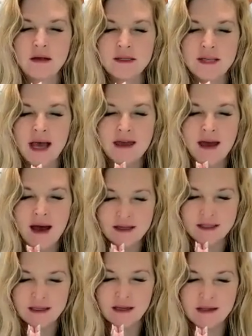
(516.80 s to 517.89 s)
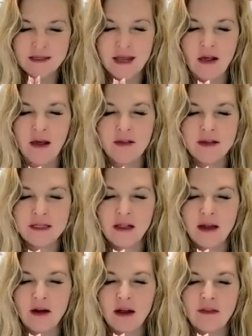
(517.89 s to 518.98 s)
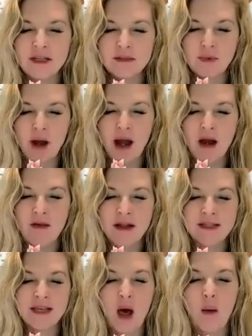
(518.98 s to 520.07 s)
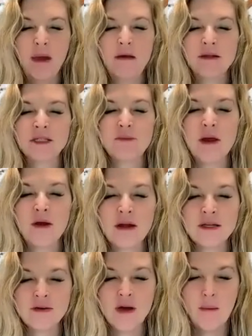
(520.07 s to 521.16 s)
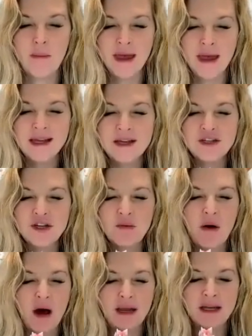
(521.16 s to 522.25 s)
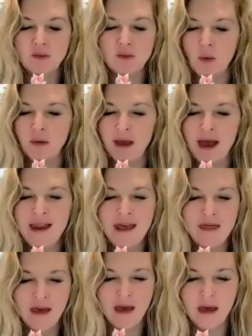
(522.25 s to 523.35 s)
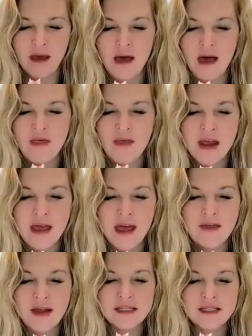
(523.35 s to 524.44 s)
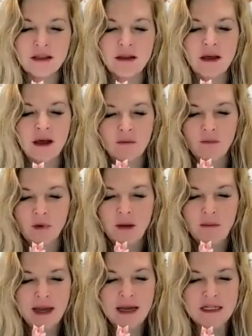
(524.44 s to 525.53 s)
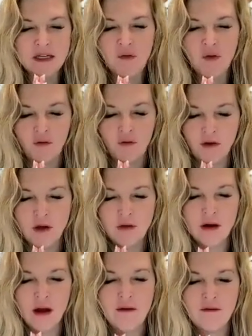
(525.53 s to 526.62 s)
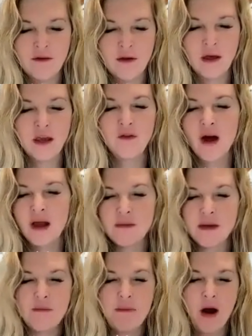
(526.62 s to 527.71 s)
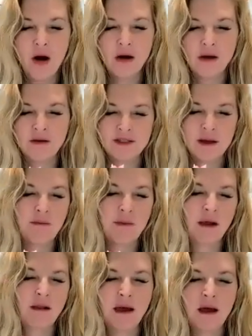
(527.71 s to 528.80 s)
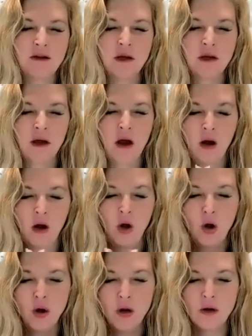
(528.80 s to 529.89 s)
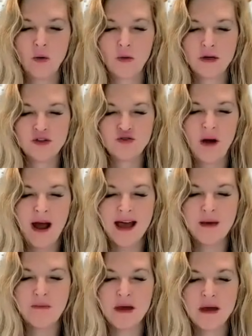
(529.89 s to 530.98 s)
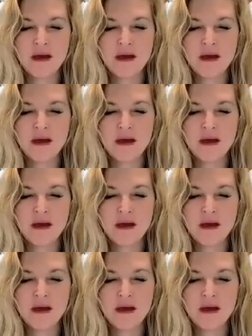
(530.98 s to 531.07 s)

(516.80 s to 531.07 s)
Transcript: Say yes to this healing, this clearing, this prayer that is helping spirit to come into your body to work with anything that, again, that has really made it difficult for you to not feel like you've got to be a part of something like a herd or a tribe.